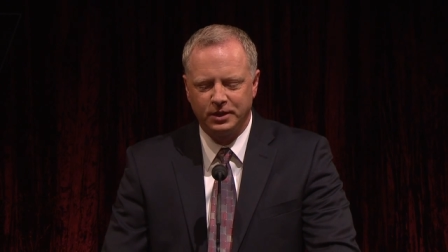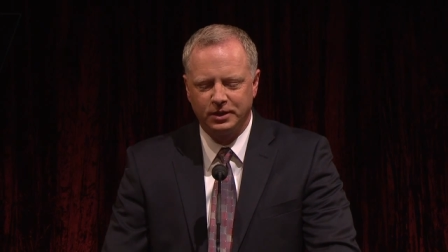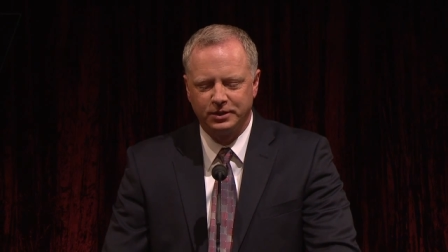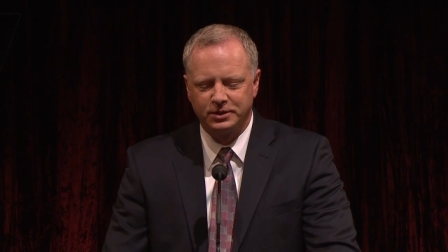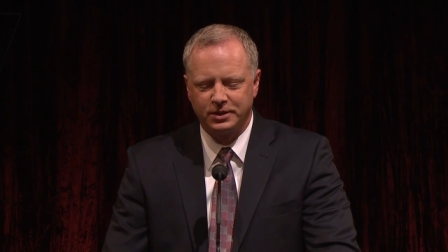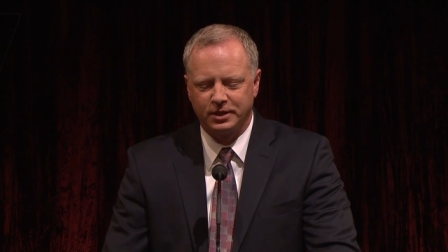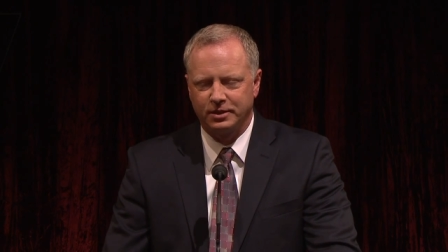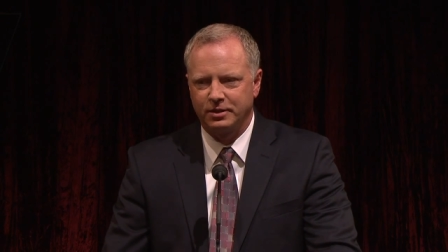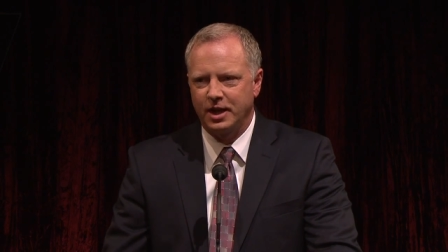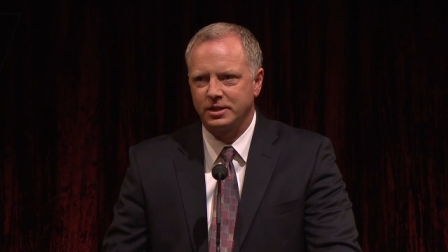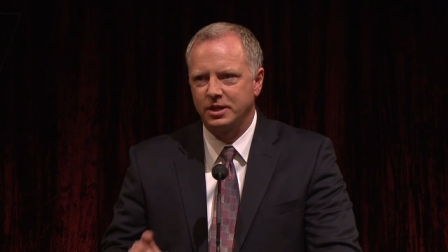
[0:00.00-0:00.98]
is that
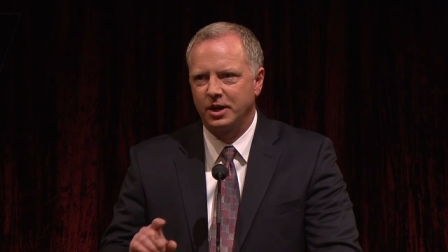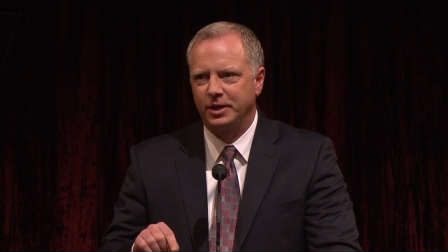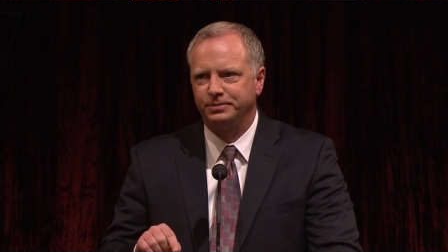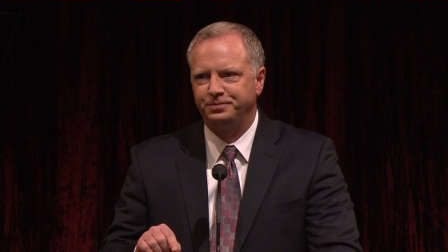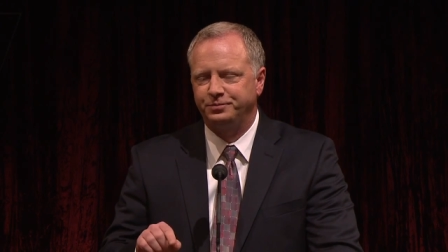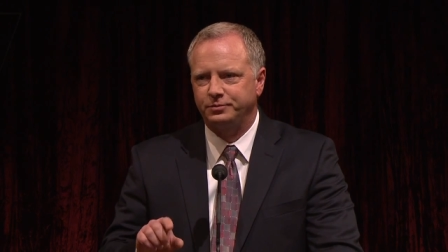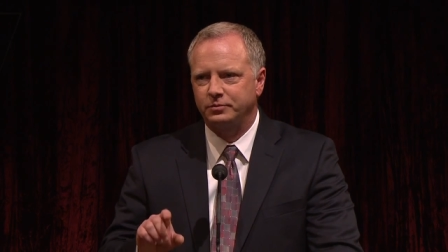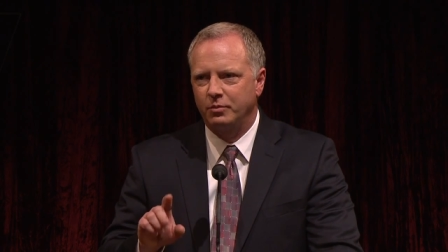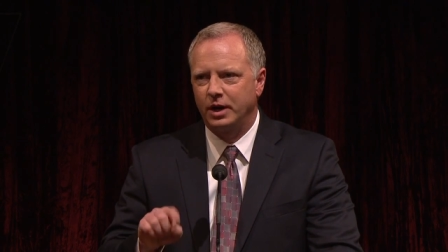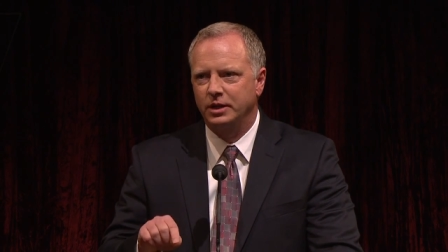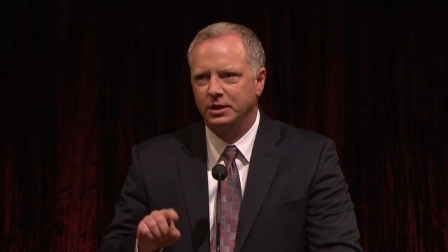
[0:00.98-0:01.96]
at that time,
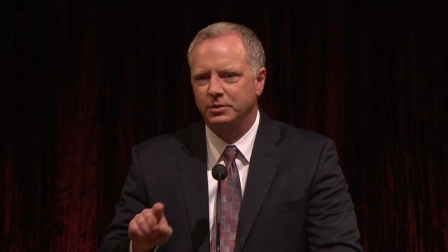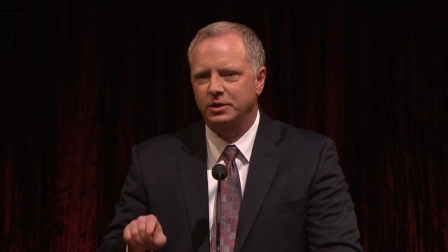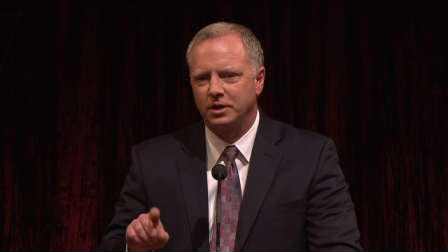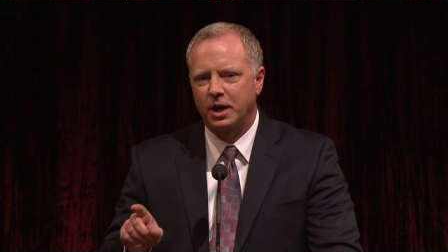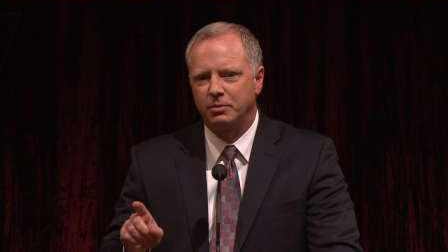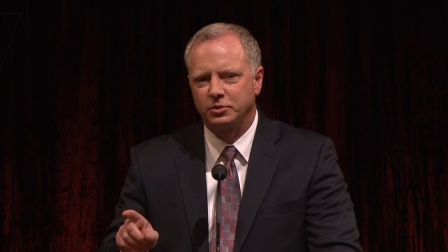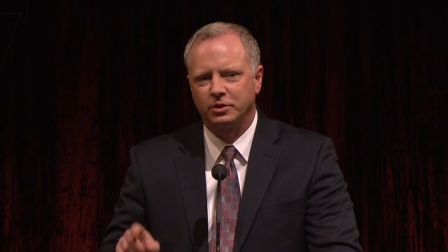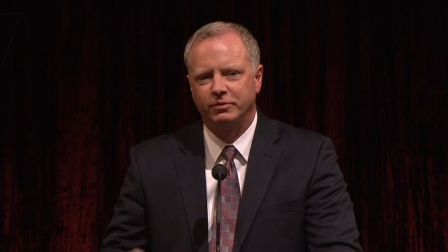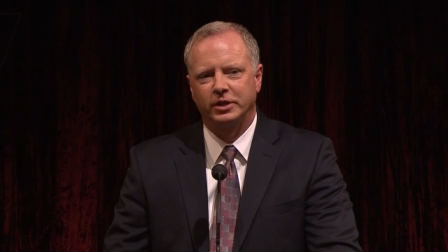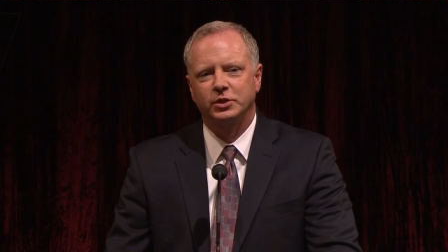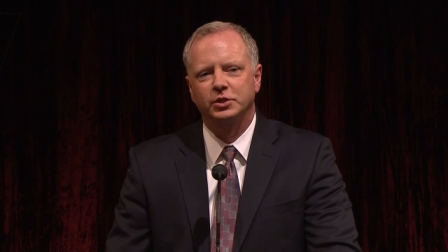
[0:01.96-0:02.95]
my limited
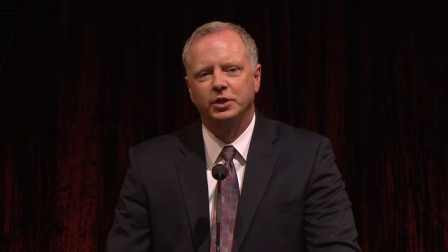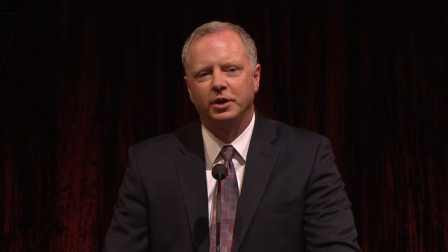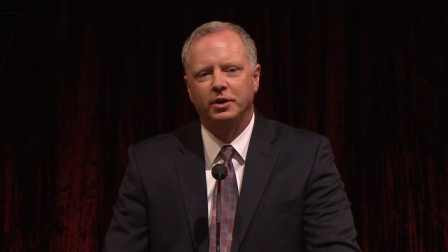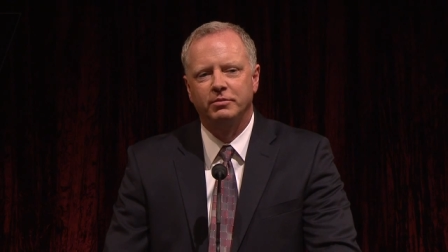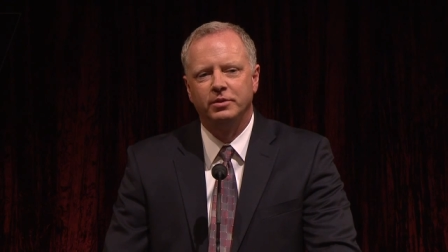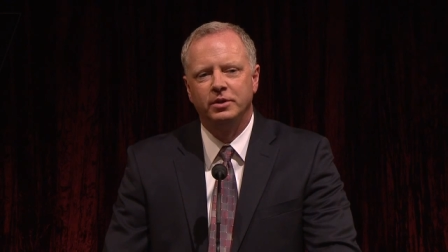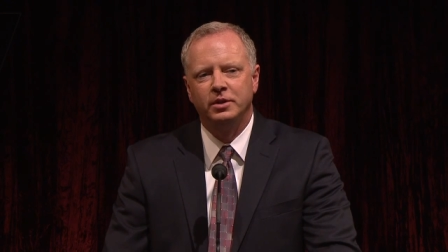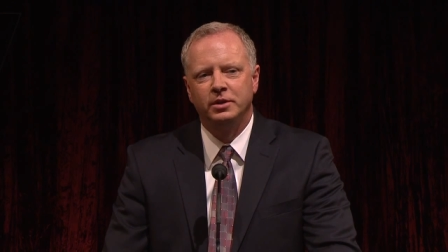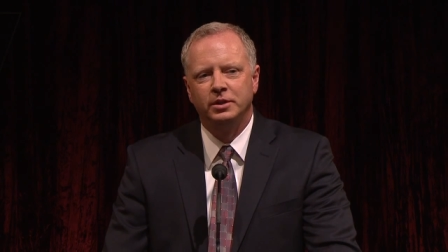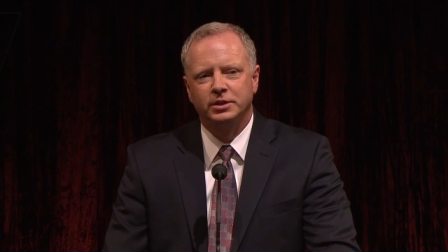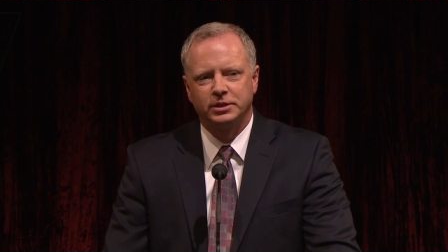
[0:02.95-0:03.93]
observation of
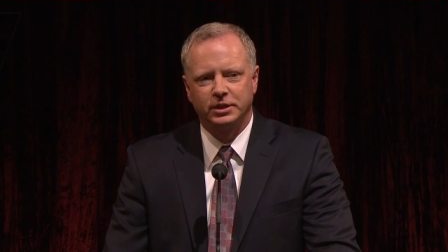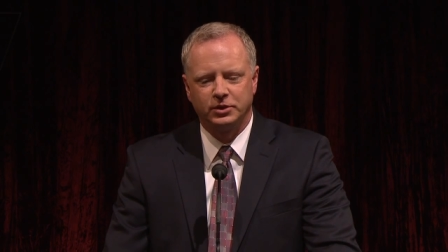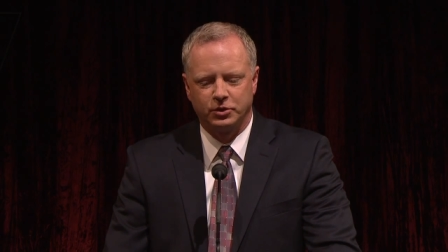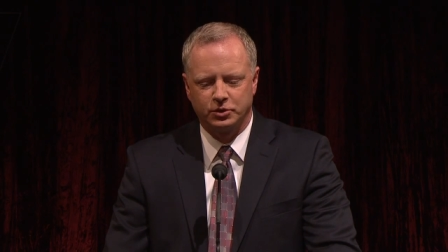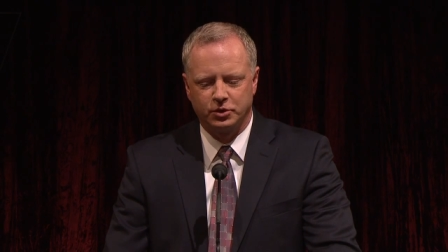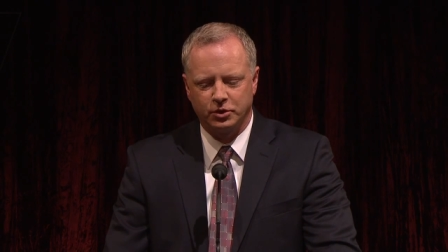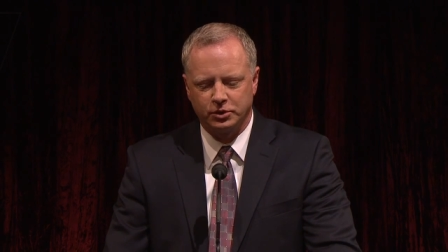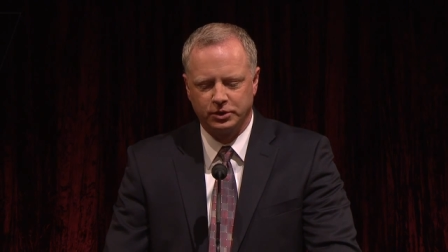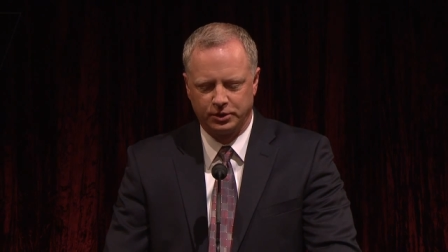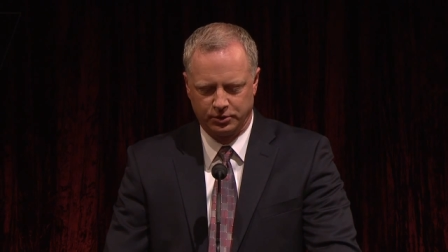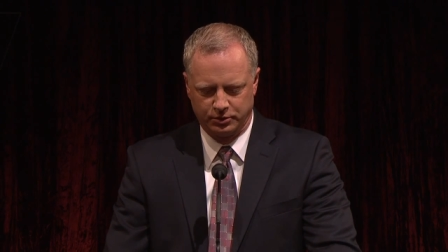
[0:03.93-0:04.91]
senior
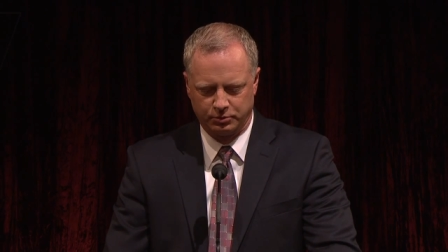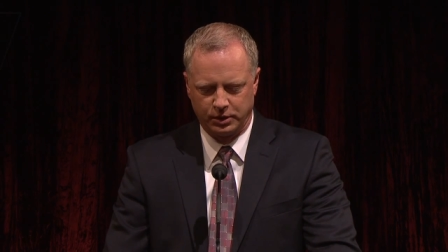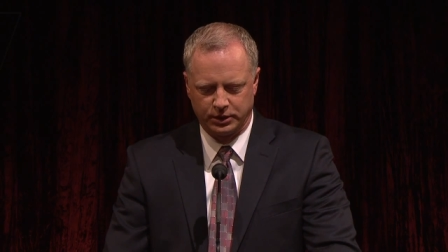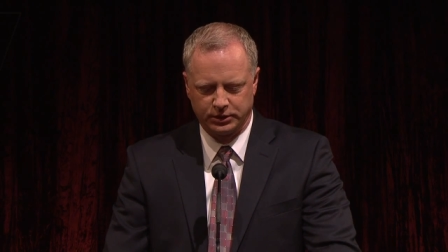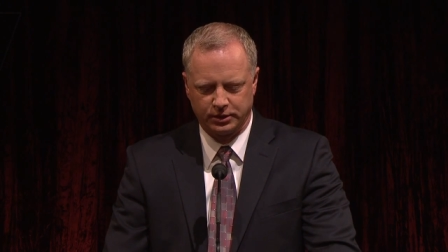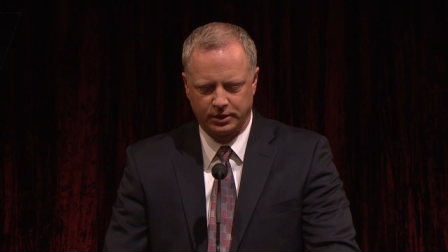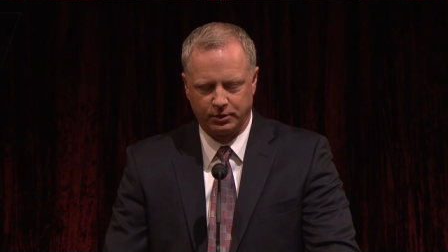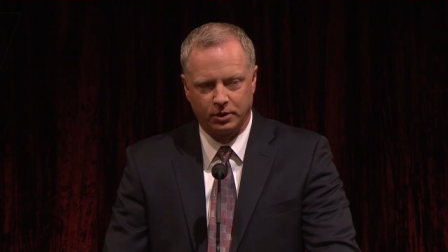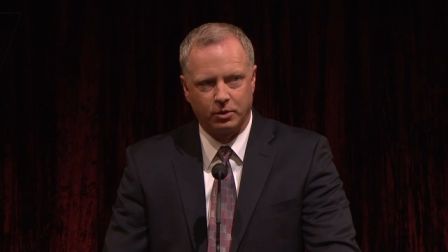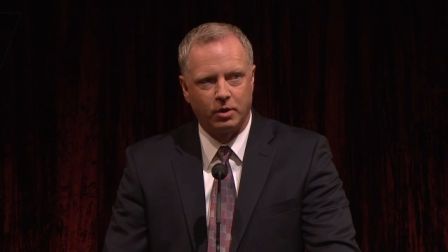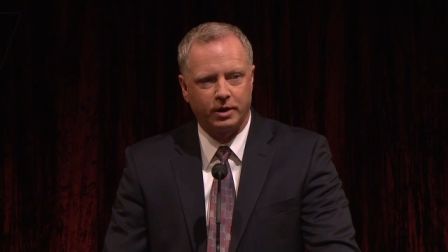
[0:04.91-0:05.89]
church leaders was that they
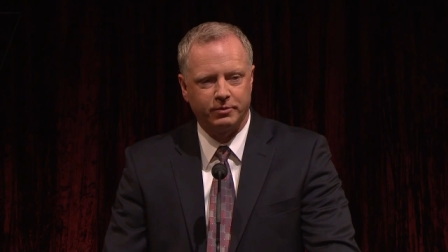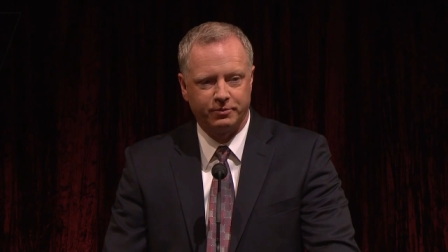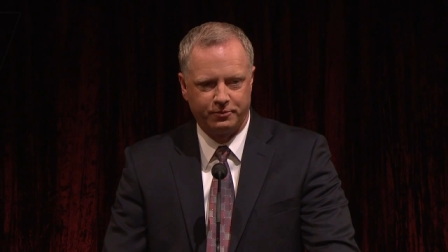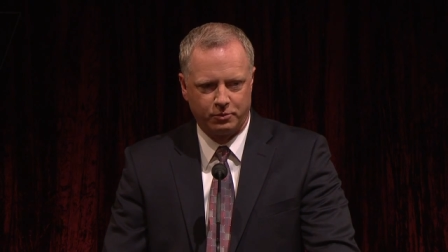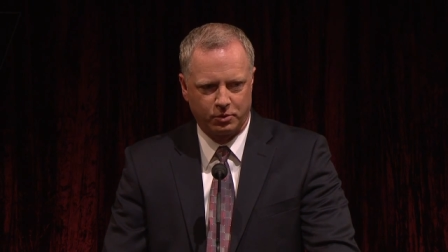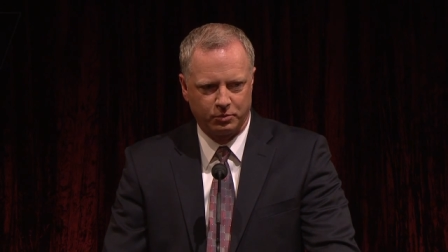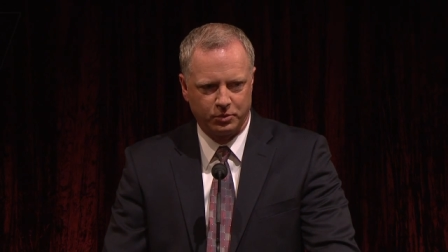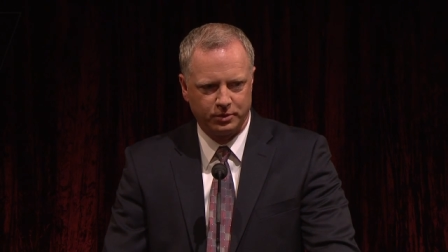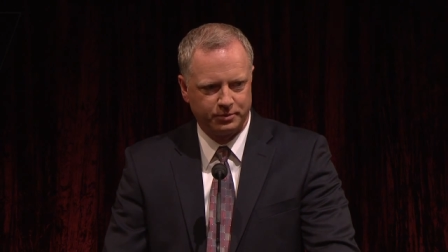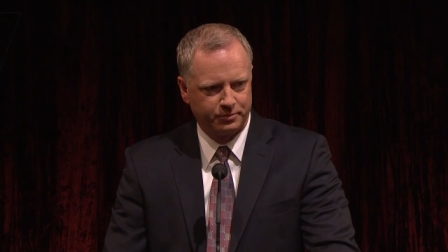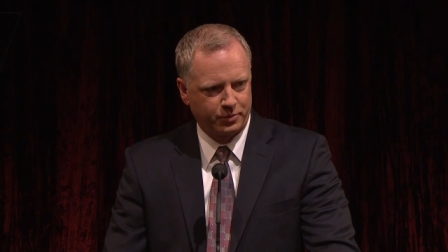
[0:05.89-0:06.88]
were quite
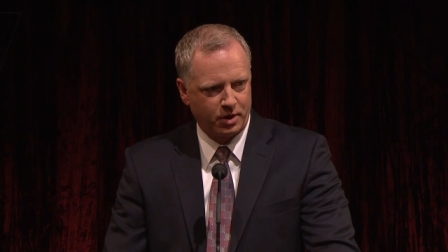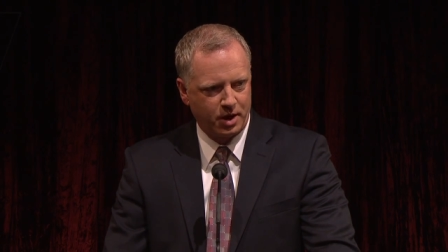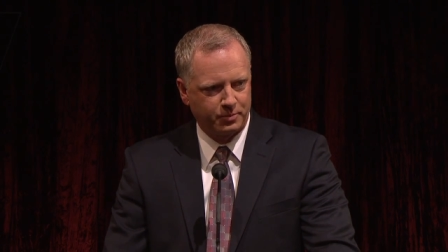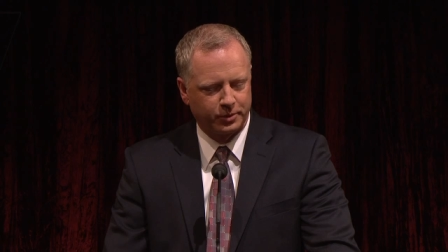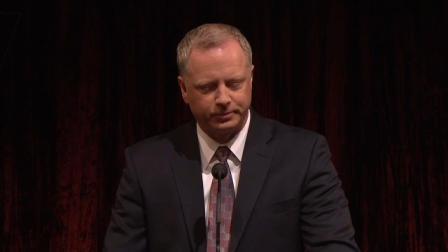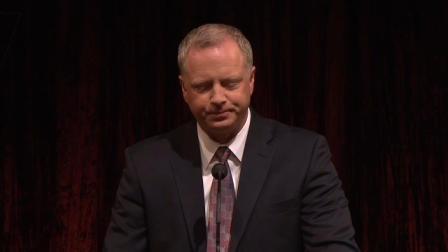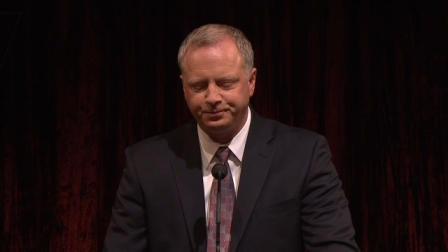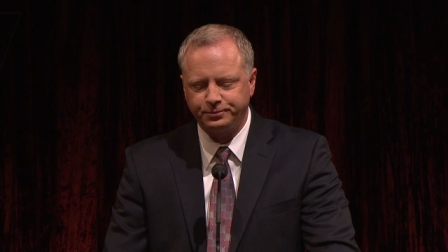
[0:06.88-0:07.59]
formal and proper.